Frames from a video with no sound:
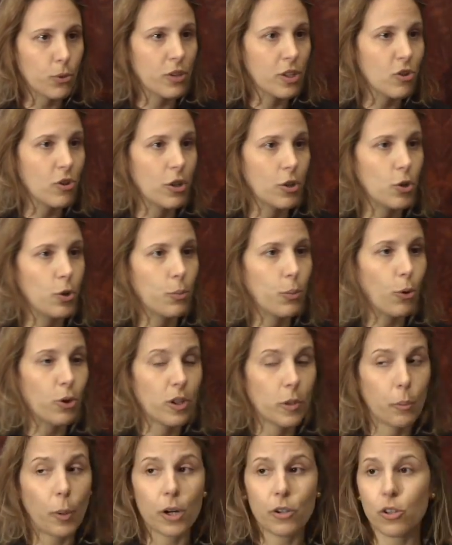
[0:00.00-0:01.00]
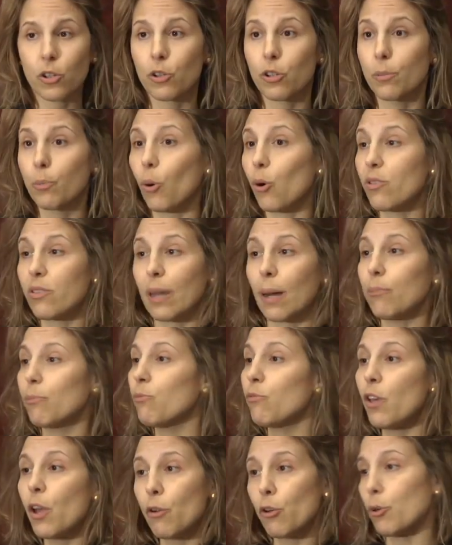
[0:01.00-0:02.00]
particular points.
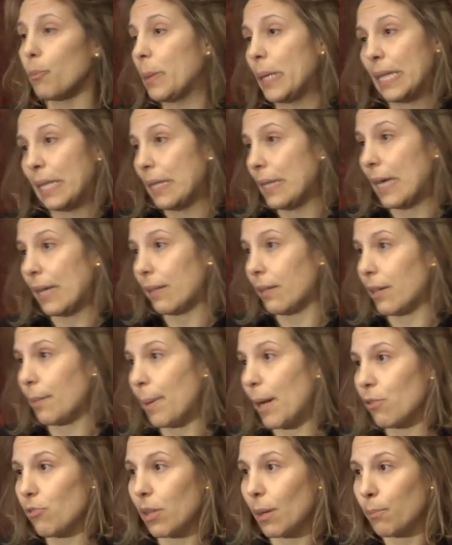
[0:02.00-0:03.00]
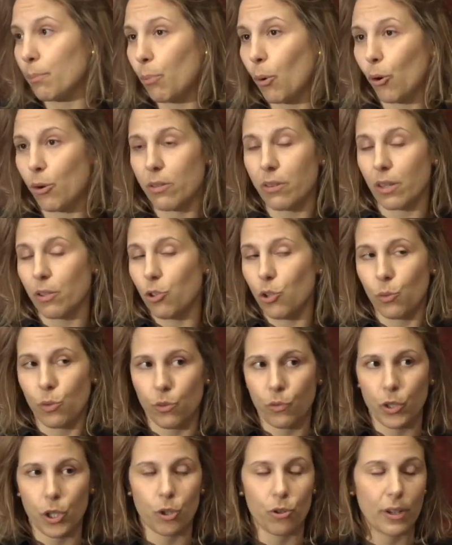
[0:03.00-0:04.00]
I'm very opinionated about some points, and you will
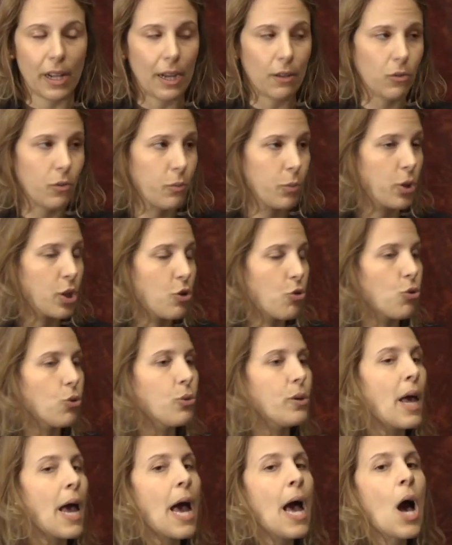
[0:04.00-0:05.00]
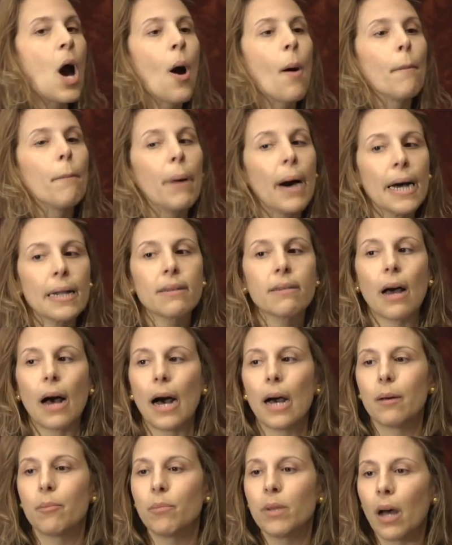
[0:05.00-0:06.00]
figure it out pretty soon. But
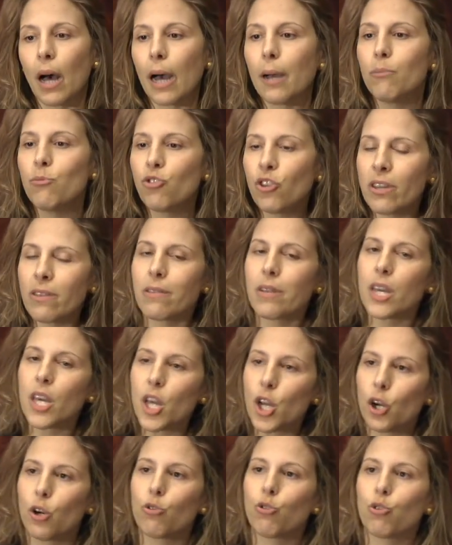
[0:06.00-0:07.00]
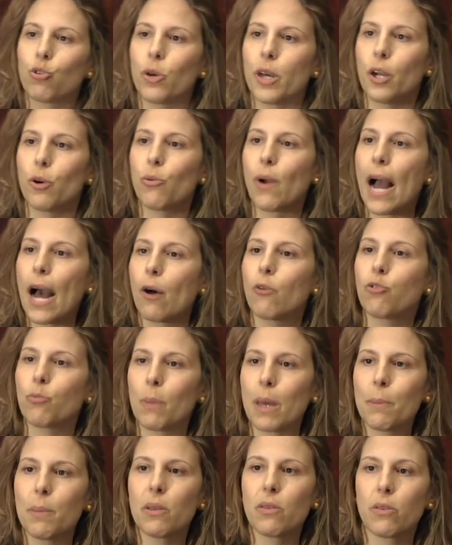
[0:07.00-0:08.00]
I'm just here to arouse
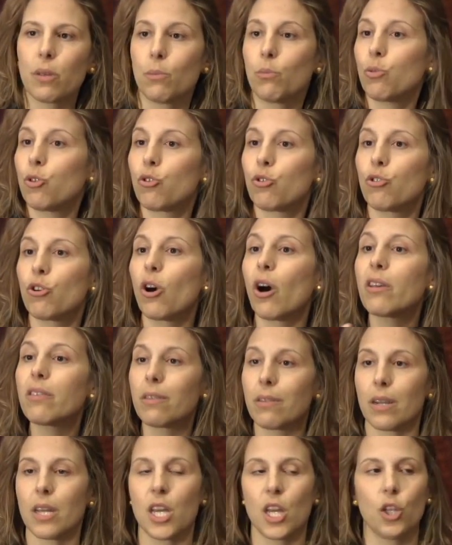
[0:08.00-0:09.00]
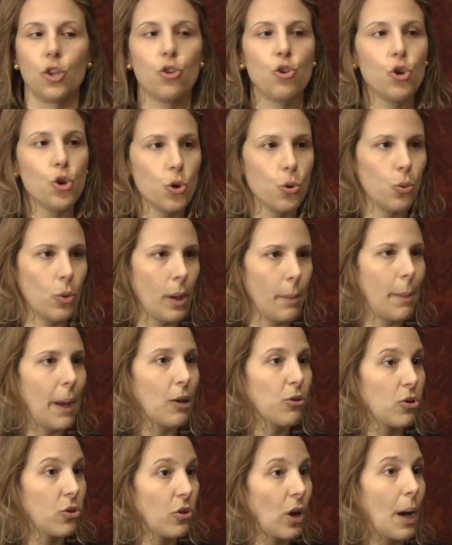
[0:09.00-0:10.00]
maybe some curiosity in you
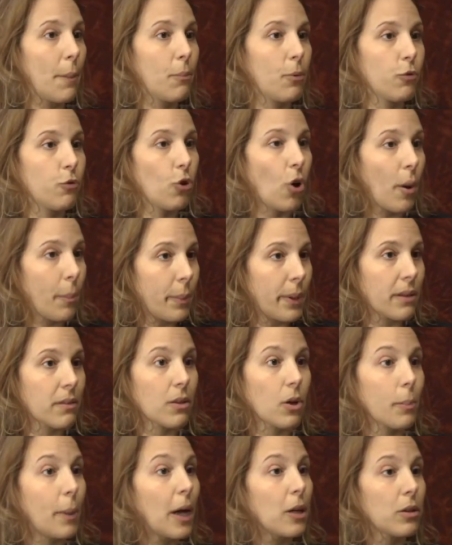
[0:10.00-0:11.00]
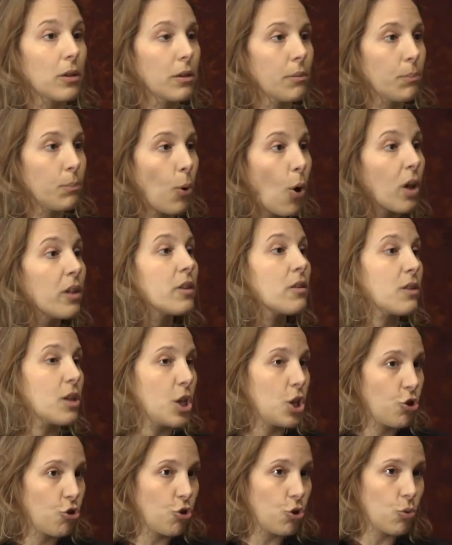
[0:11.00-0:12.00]
about the type of topics, about the policy
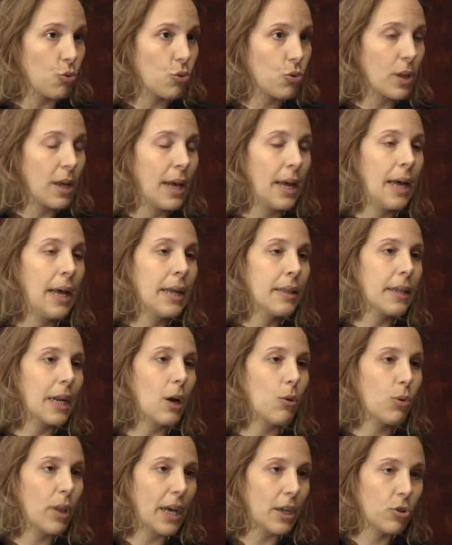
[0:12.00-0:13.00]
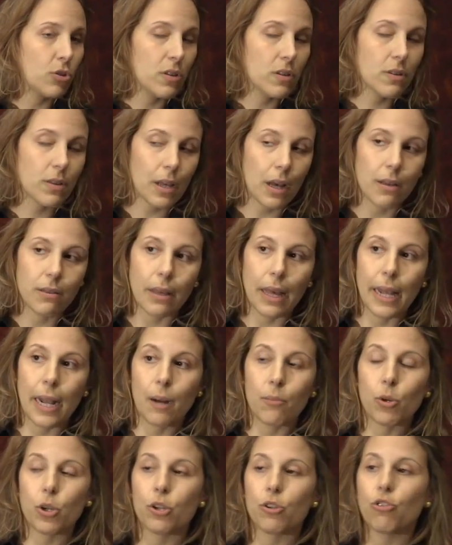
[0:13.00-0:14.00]
issues that I would like to discuss. And
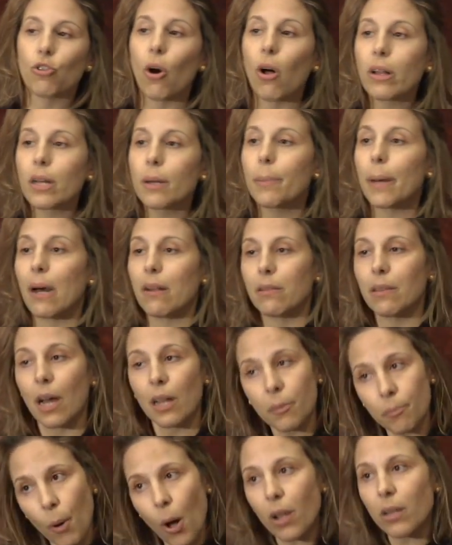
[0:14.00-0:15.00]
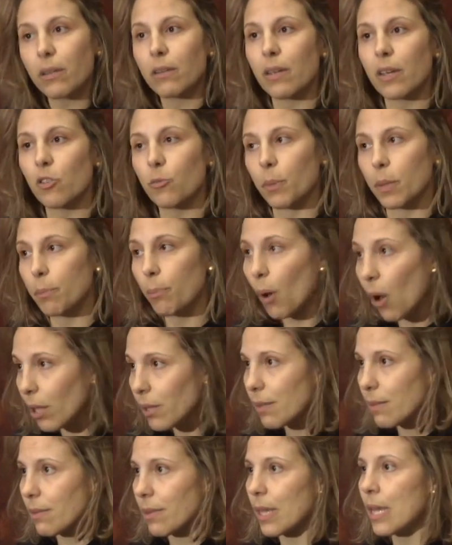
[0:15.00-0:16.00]
I'm going to talk about not politics, but
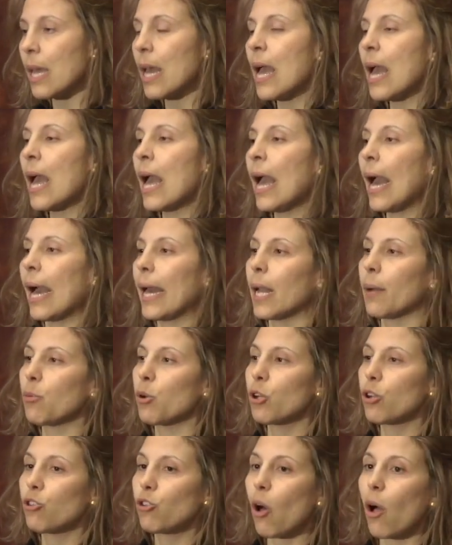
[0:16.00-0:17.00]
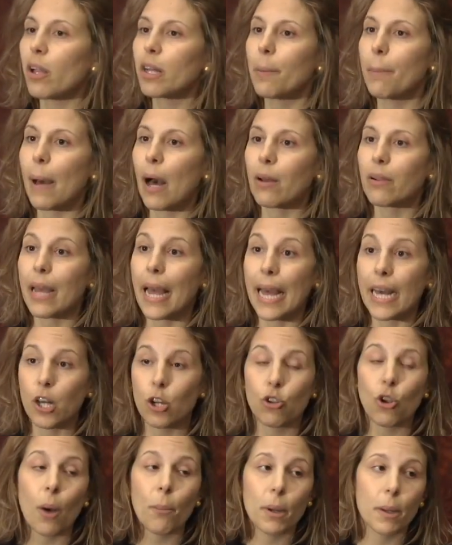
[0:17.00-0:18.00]
policy. And I'm going to talk about
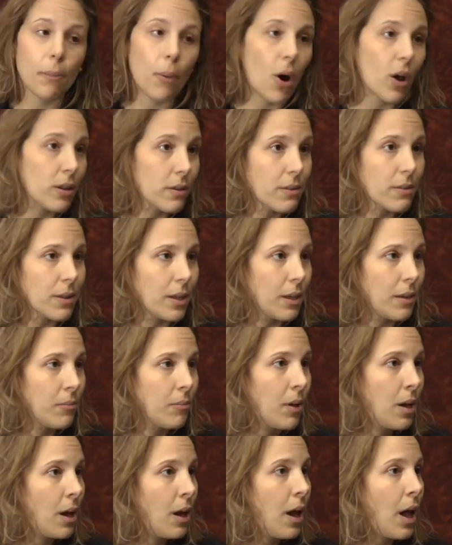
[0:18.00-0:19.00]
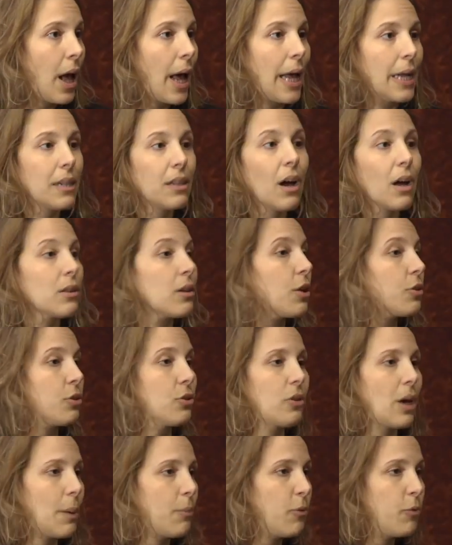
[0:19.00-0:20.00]
economic policy and not
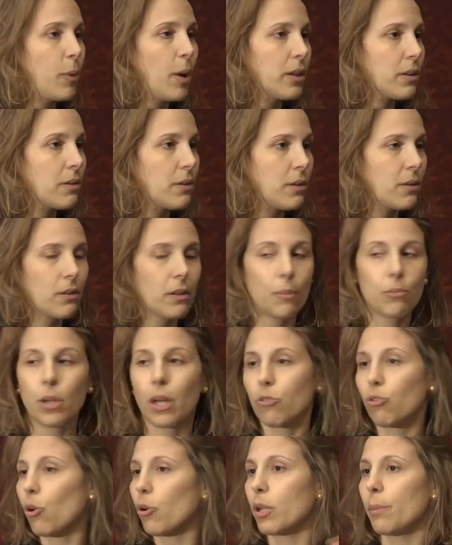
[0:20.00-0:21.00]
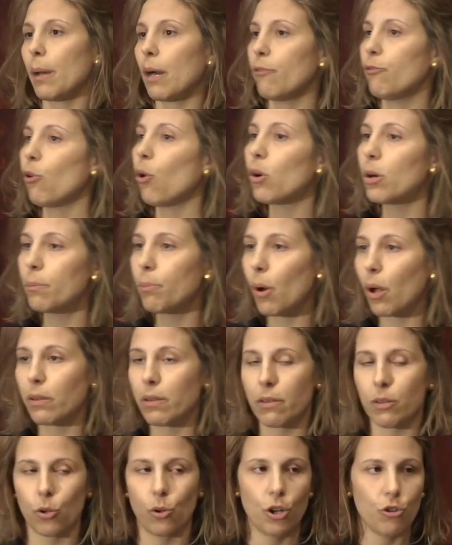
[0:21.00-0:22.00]
other type of policies. I'm not talking about foreign
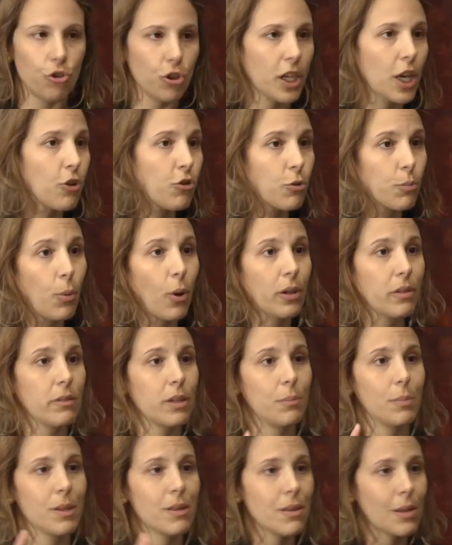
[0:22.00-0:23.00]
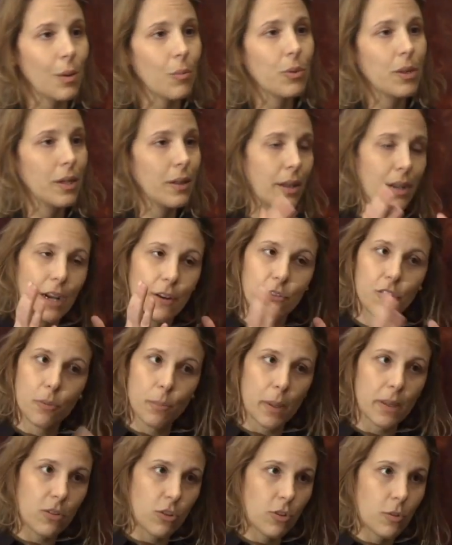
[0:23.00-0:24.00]
policy or education policy, but something that I've
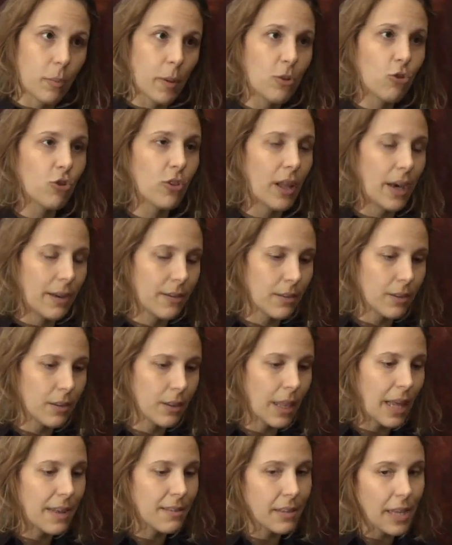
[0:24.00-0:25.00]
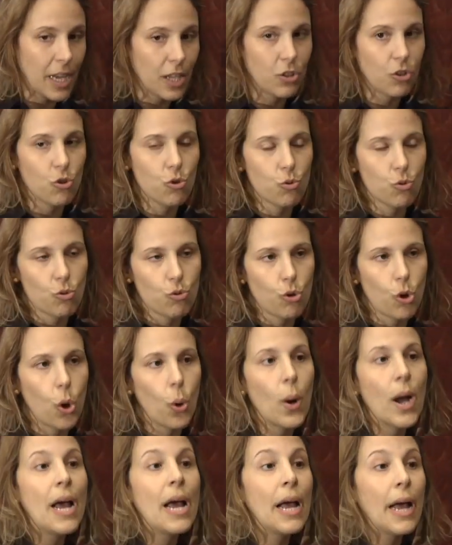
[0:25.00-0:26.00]
specialized in the last 8 years or
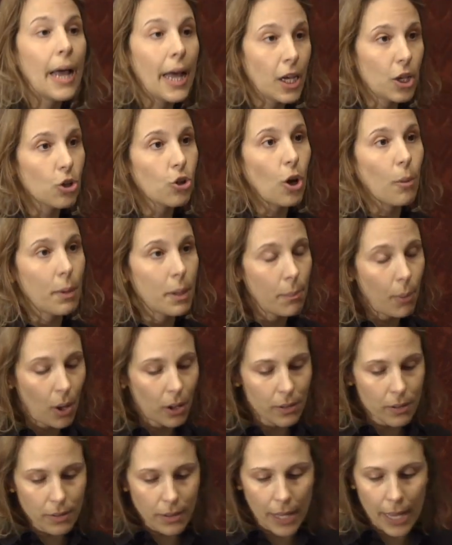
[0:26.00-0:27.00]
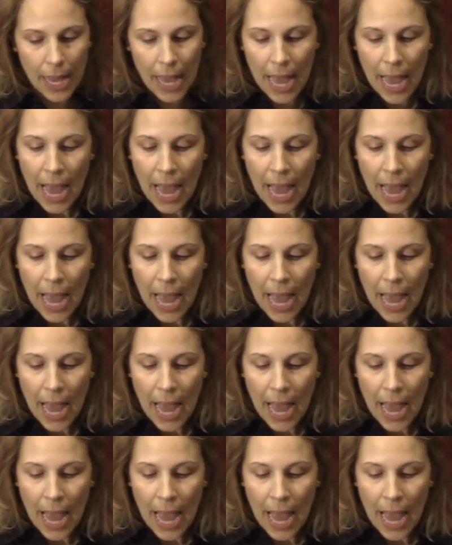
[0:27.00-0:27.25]
so, economic policy.